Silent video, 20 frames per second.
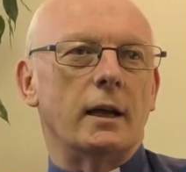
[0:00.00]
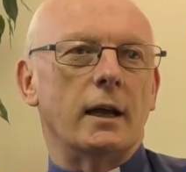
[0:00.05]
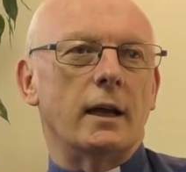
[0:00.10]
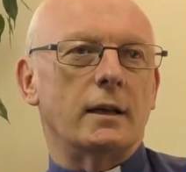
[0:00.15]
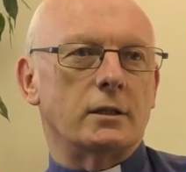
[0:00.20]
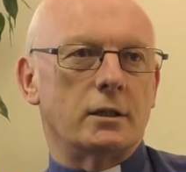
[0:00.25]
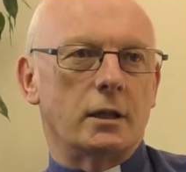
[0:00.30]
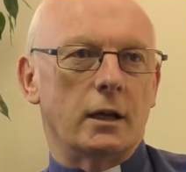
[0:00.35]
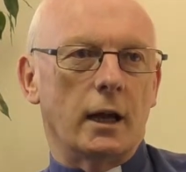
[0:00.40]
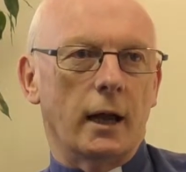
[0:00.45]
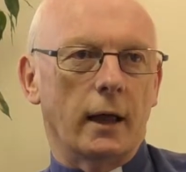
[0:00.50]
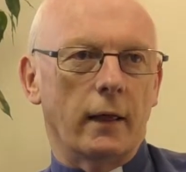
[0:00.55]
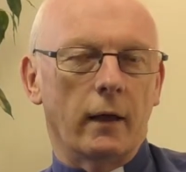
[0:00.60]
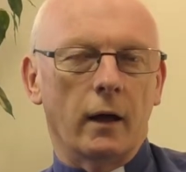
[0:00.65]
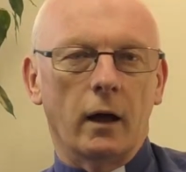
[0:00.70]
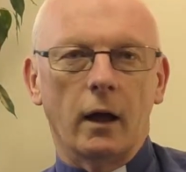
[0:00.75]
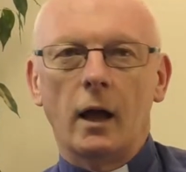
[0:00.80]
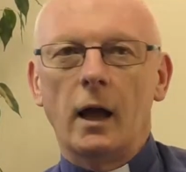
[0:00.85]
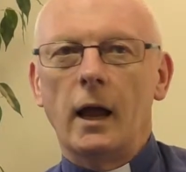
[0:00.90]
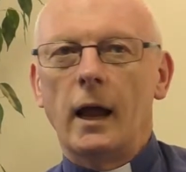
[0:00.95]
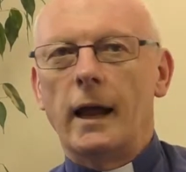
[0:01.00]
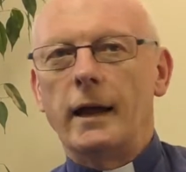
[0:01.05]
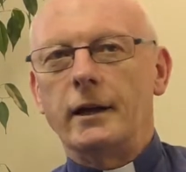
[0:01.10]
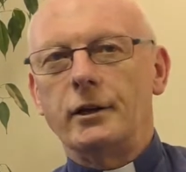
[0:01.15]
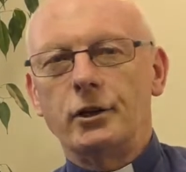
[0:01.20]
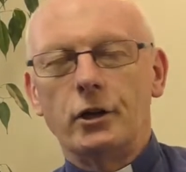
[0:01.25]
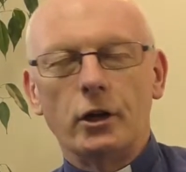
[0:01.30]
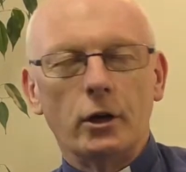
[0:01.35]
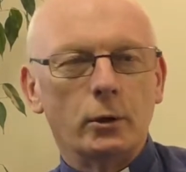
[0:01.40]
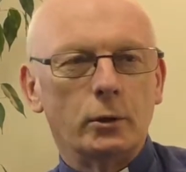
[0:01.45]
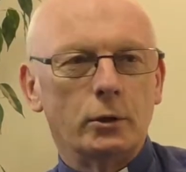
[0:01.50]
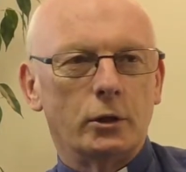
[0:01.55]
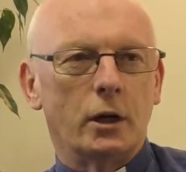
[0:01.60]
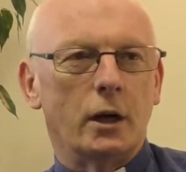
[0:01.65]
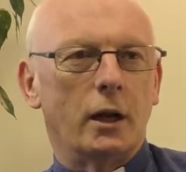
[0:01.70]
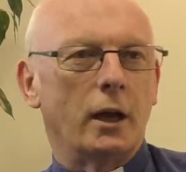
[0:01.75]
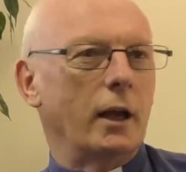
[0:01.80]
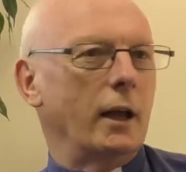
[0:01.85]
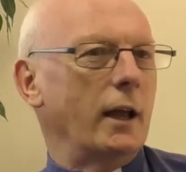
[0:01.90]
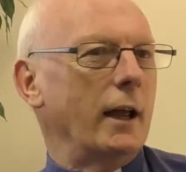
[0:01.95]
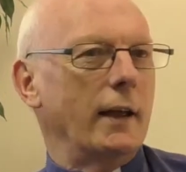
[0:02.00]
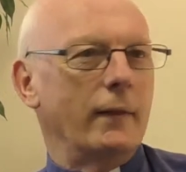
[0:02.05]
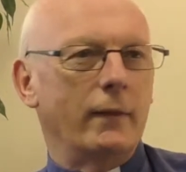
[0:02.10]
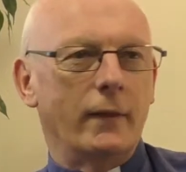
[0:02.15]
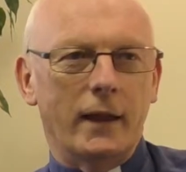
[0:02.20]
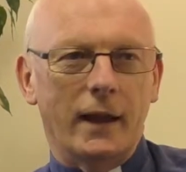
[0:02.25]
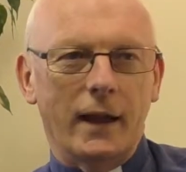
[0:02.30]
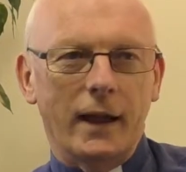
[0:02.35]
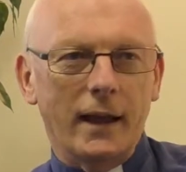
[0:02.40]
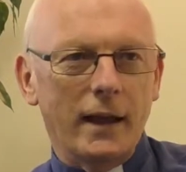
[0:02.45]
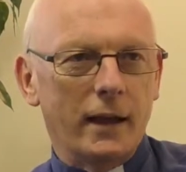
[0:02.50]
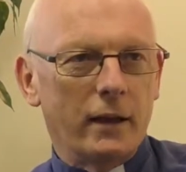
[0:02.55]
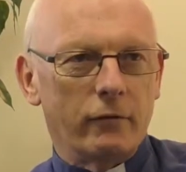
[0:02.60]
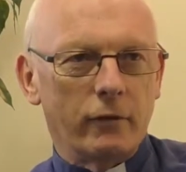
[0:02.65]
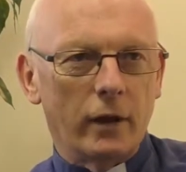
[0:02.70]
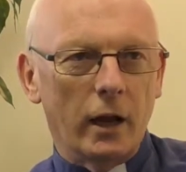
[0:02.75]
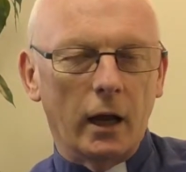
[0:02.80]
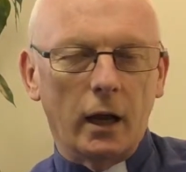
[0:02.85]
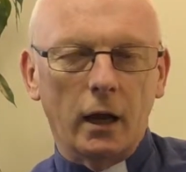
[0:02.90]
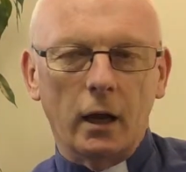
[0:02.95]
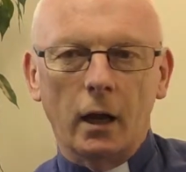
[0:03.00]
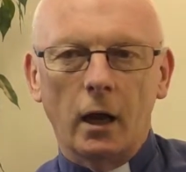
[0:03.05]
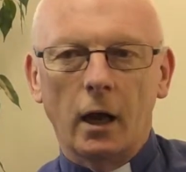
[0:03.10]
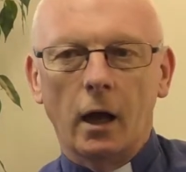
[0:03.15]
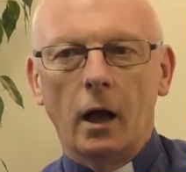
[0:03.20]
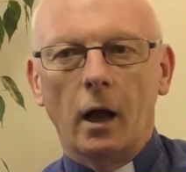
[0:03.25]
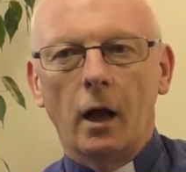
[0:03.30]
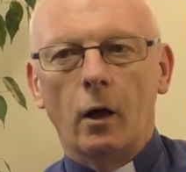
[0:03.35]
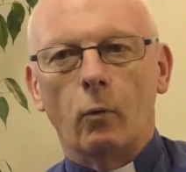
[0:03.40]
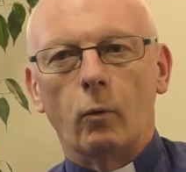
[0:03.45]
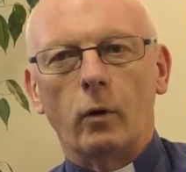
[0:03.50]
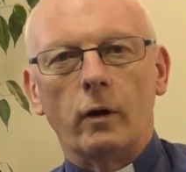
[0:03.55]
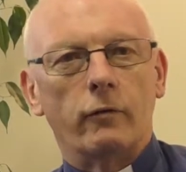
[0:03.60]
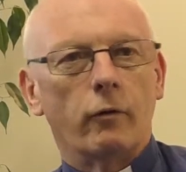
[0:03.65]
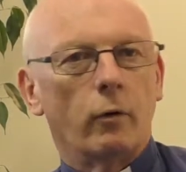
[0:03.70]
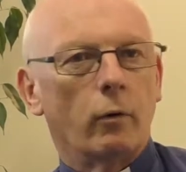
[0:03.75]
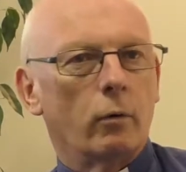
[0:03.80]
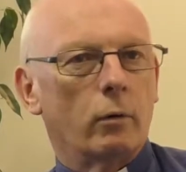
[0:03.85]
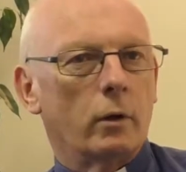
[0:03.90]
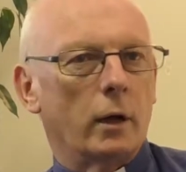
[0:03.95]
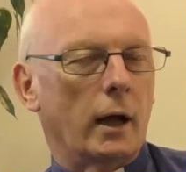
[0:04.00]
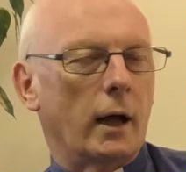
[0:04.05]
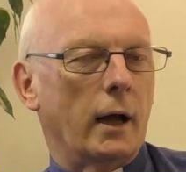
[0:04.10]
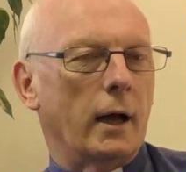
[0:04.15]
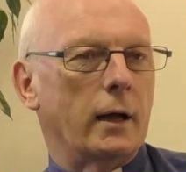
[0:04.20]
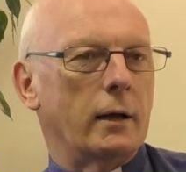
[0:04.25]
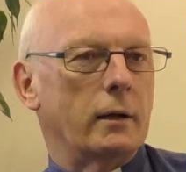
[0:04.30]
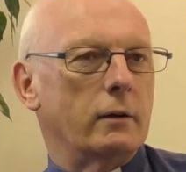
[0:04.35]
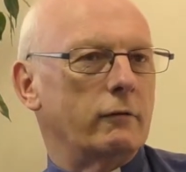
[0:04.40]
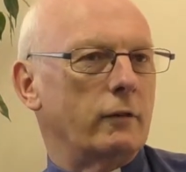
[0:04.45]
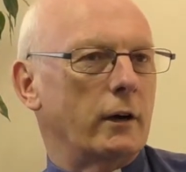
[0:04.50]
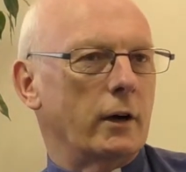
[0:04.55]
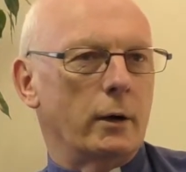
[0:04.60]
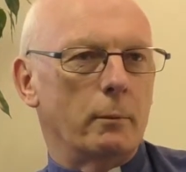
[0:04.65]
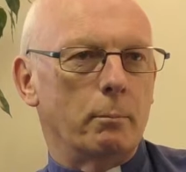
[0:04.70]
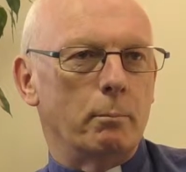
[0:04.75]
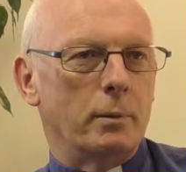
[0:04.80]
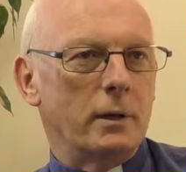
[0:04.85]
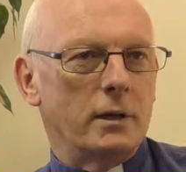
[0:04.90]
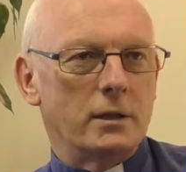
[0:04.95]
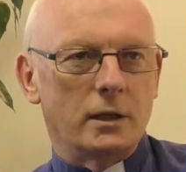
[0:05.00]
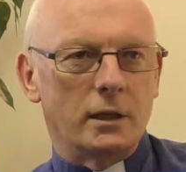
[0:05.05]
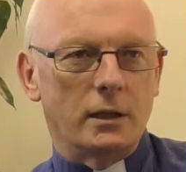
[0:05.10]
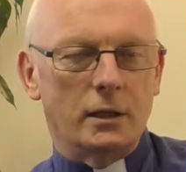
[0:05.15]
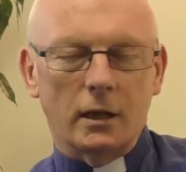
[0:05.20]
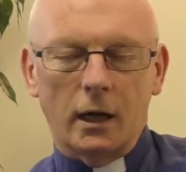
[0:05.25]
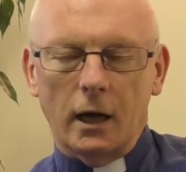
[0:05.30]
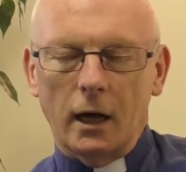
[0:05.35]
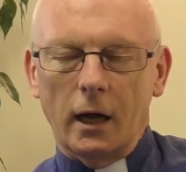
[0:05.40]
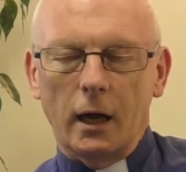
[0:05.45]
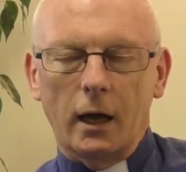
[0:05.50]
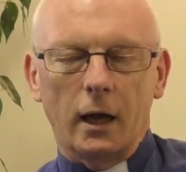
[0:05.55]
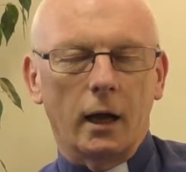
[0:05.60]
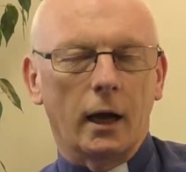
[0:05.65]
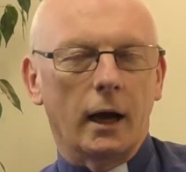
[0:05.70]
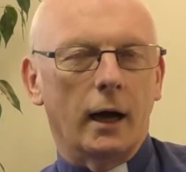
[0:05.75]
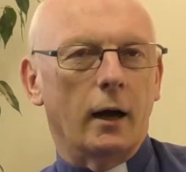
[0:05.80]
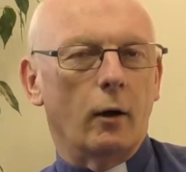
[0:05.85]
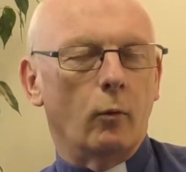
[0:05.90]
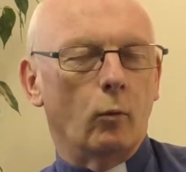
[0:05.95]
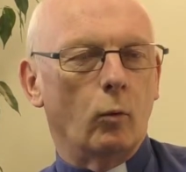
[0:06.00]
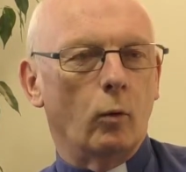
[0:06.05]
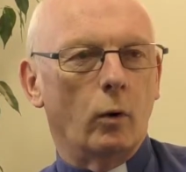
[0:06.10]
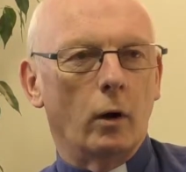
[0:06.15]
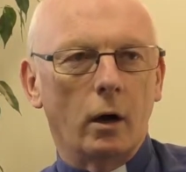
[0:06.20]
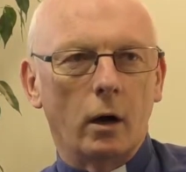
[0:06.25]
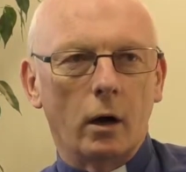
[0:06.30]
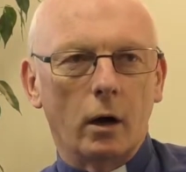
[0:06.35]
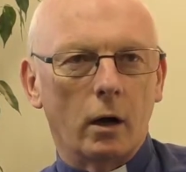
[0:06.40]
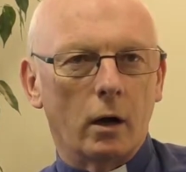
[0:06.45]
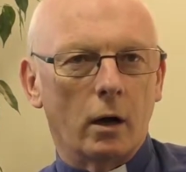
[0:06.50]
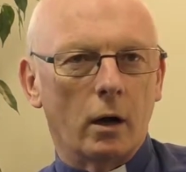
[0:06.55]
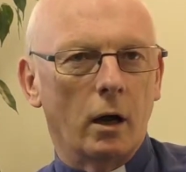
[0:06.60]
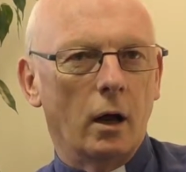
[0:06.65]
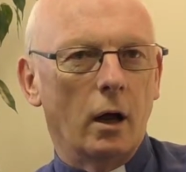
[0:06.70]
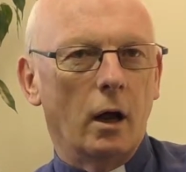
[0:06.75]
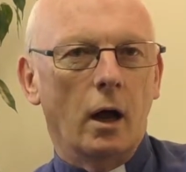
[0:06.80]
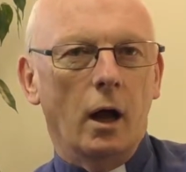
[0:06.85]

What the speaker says: gets together, it's usually in the evening. We've all had a very busy day at work.